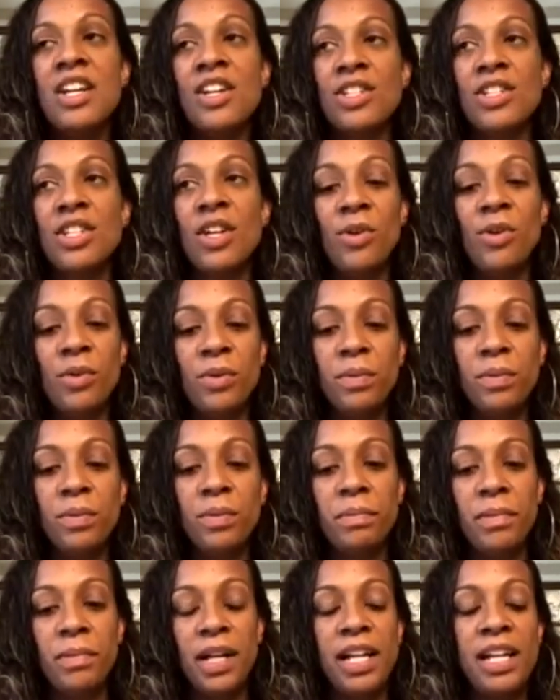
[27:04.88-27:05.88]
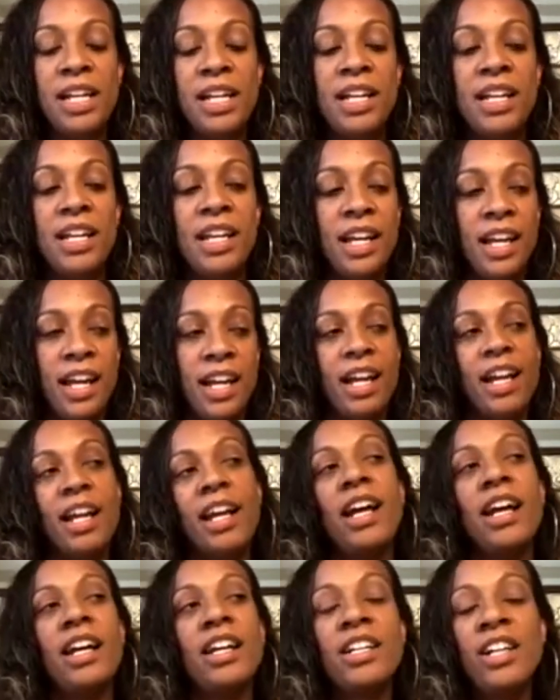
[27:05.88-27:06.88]
So
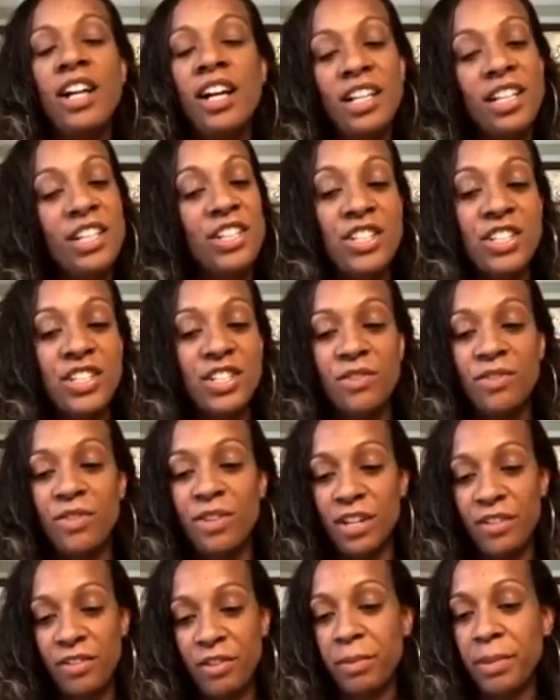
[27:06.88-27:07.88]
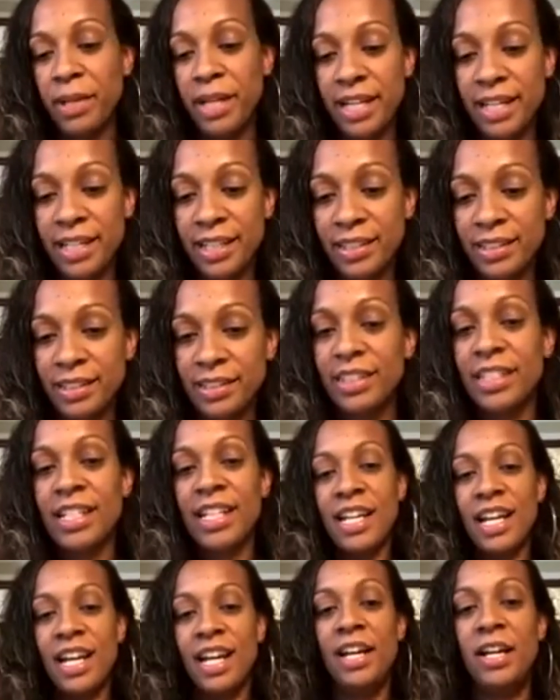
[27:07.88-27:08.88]
college isn't for everybody.
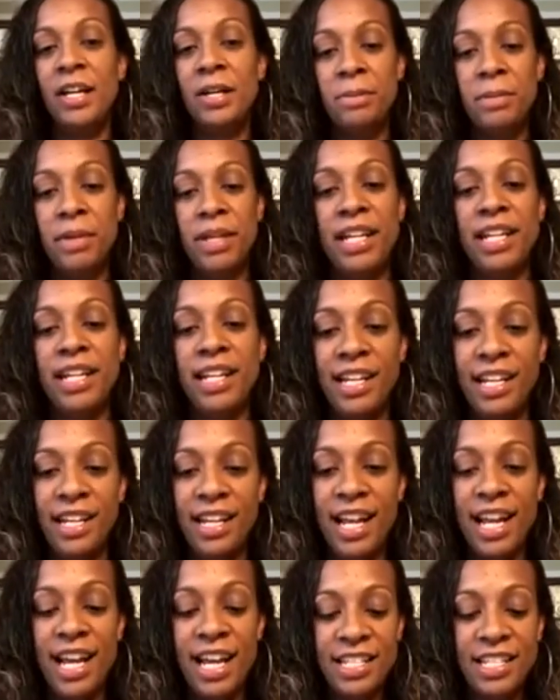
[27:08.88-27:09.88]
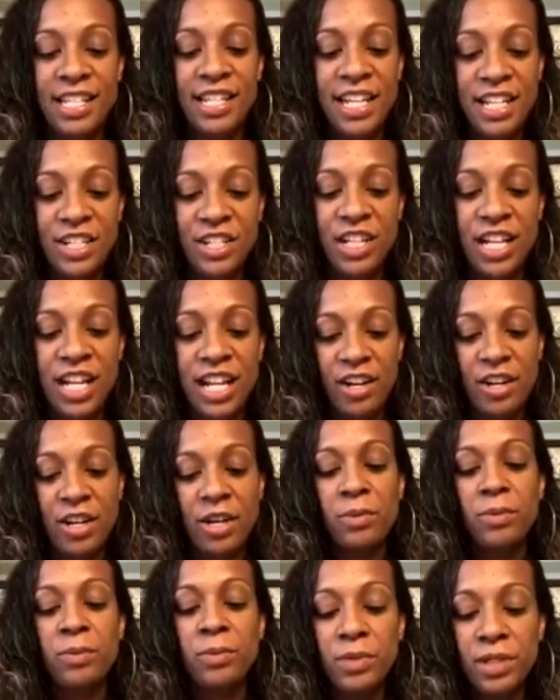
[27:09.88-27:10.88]
Um, and as an educator, I
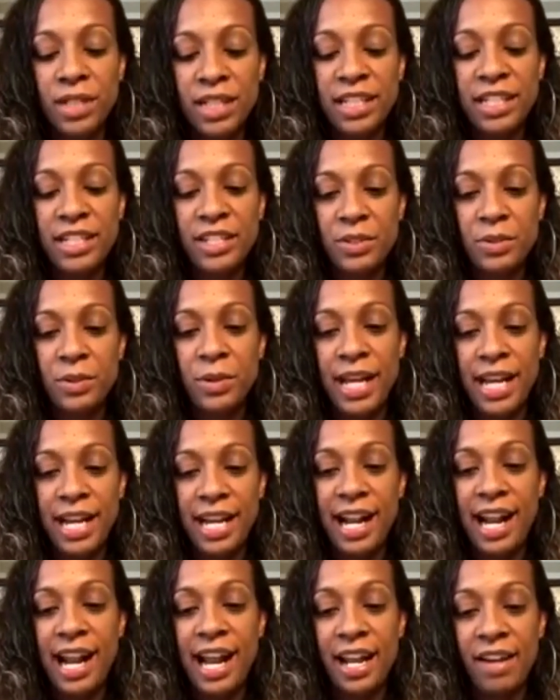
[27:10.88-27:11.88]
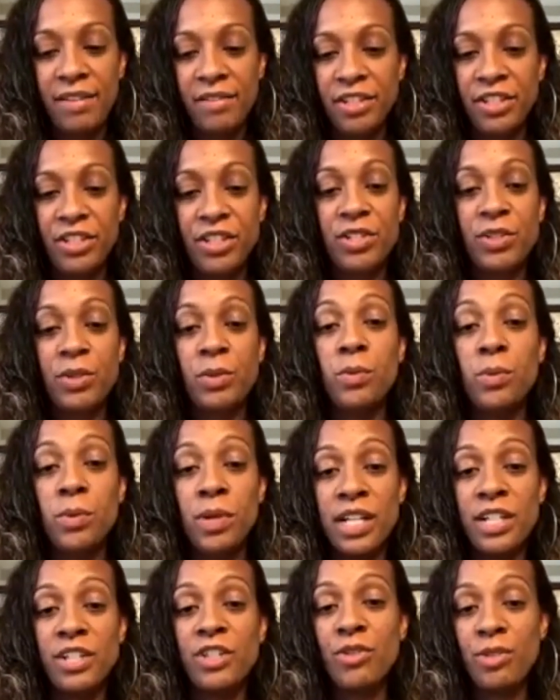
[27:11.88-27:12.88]
really do hate having just a
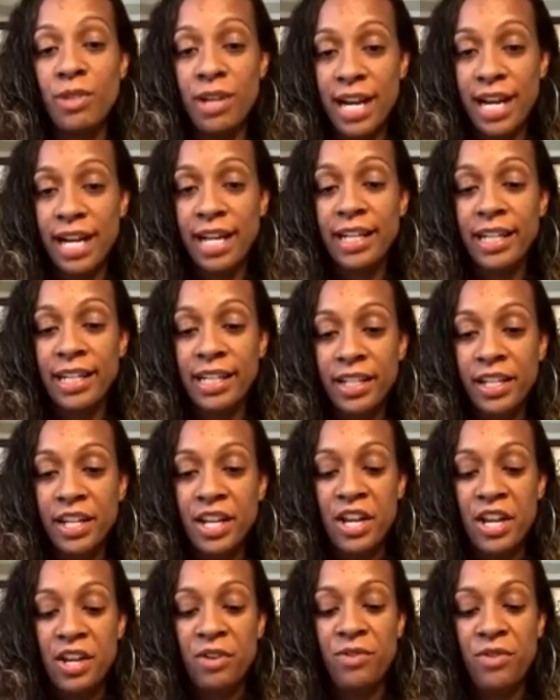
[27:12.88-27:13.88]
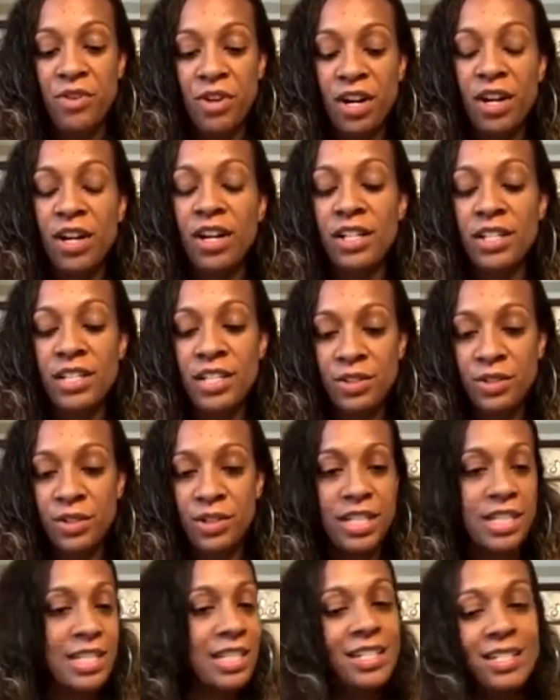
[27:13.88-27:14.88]
one track for all
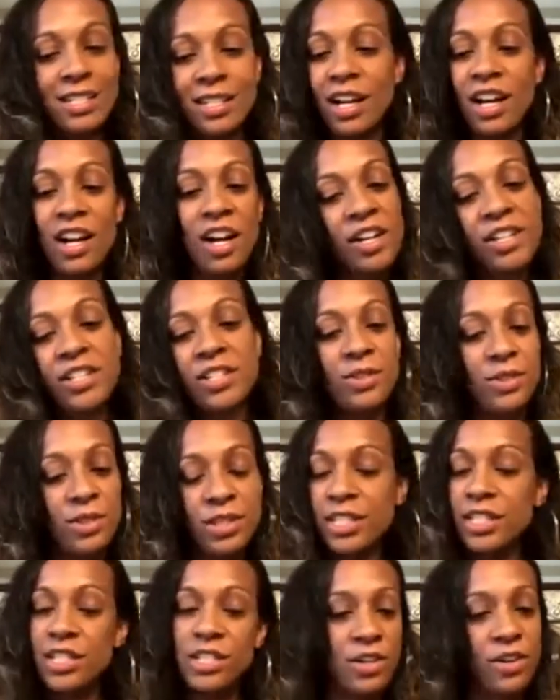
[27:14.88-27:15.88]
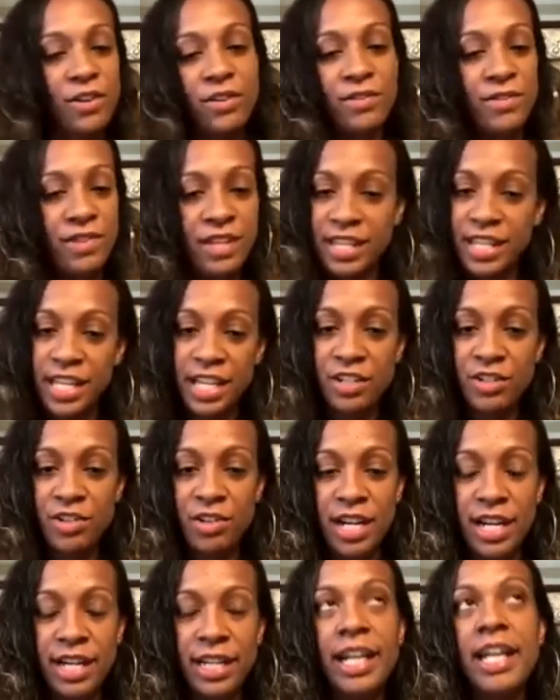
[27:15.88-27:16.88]
students because all students don't fit that
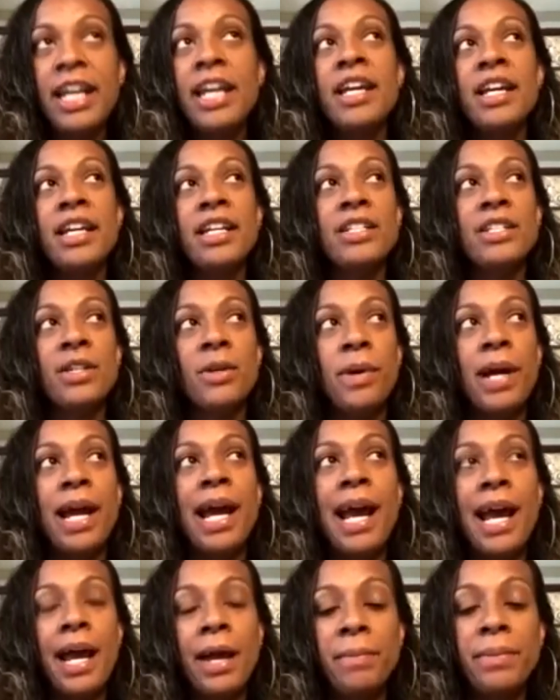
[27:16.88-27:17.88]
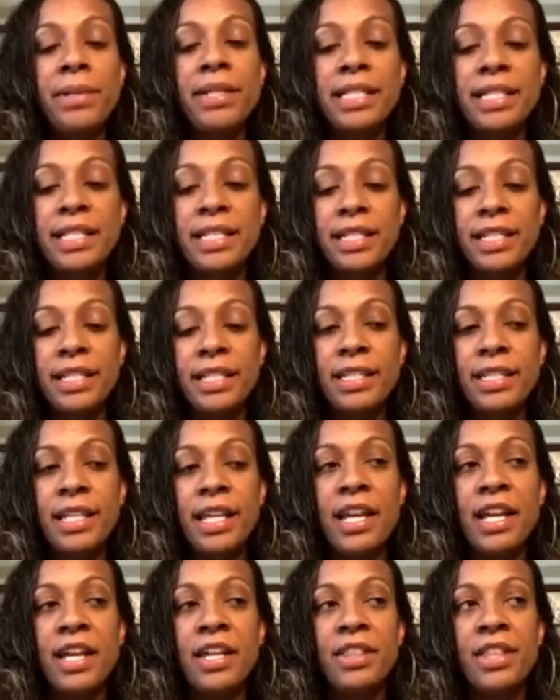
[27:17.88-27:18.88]
track. And so what happens is
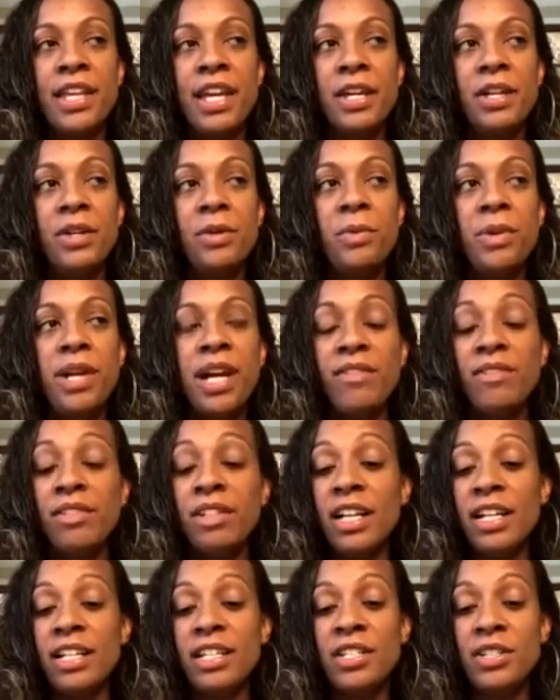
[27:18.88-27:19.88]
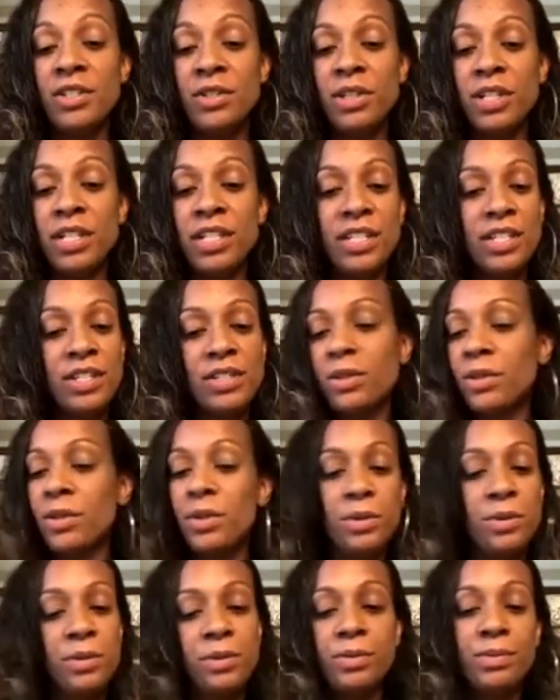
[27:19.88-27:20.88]
that we have a lot of students
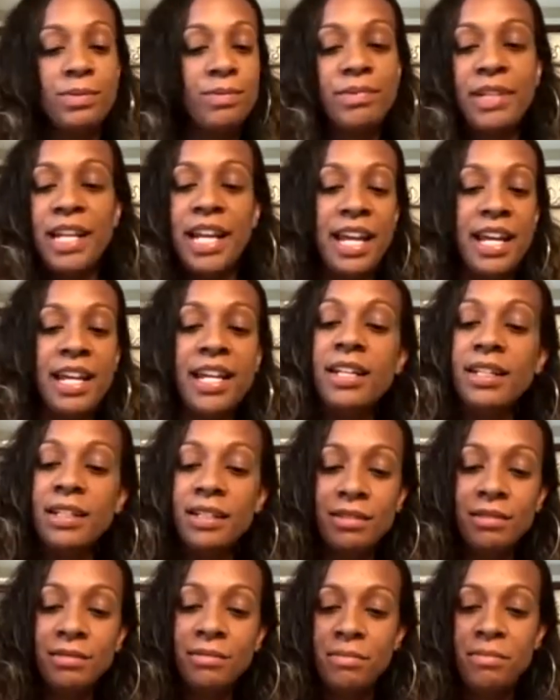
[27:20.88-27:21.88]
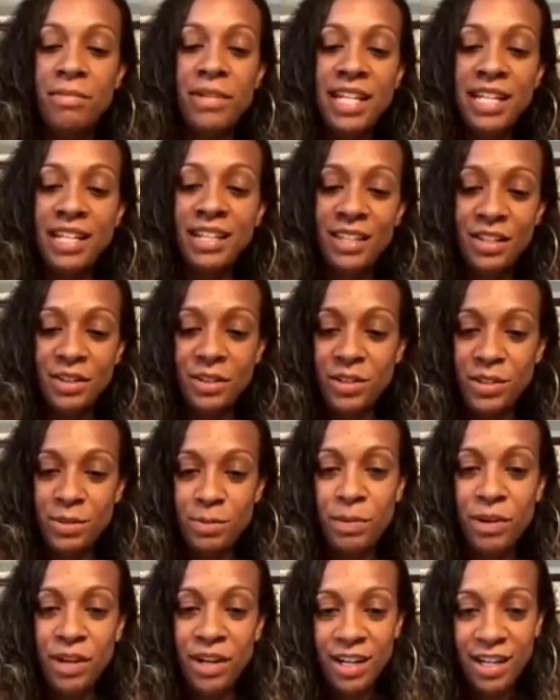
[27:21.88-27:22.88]
who can't meet those
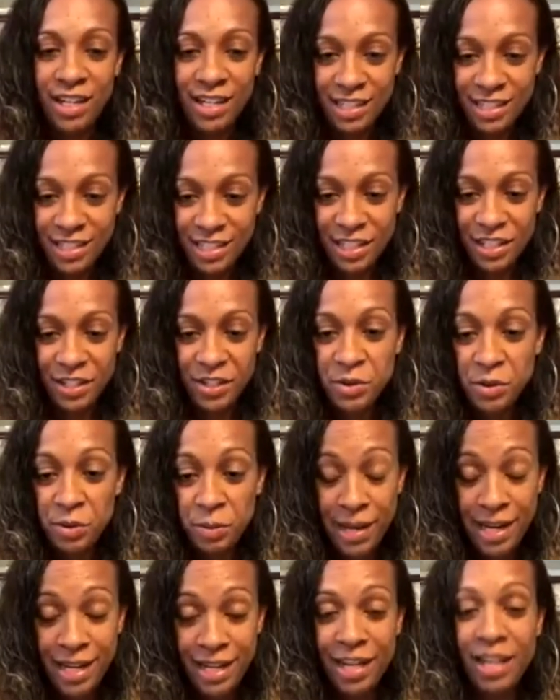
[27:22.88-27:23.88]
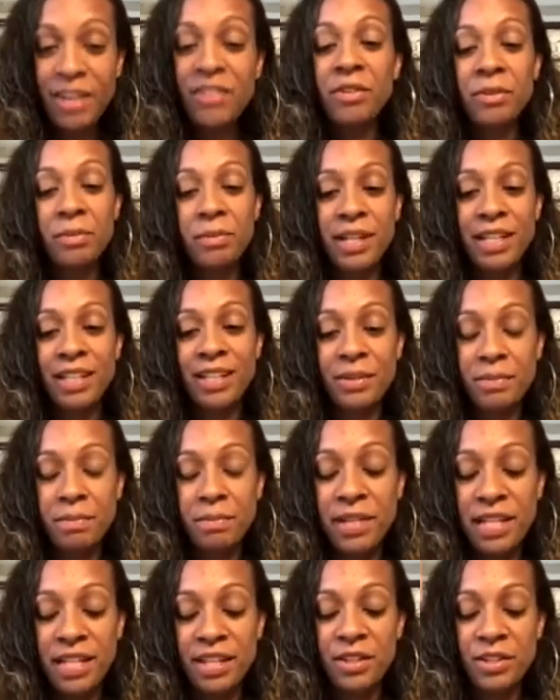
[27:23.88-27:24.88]
bars and who may never be,
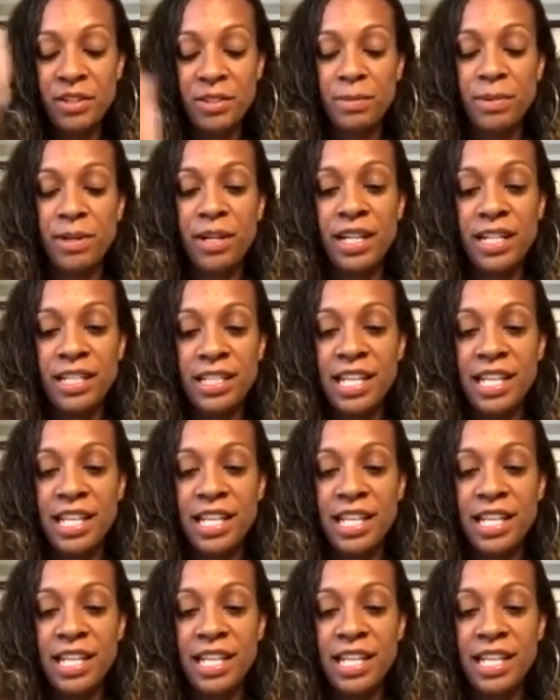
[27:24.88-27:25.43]
meet those bars.